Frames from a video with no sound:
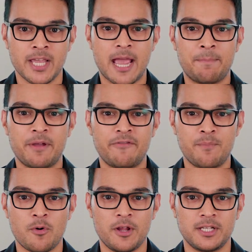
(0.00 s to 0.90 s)
And
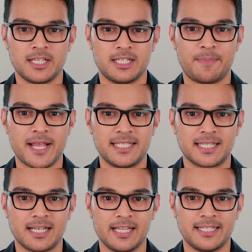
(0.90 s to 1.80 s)
pivot points is
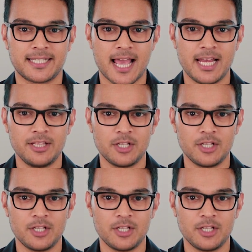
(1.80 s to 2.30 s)
basically telling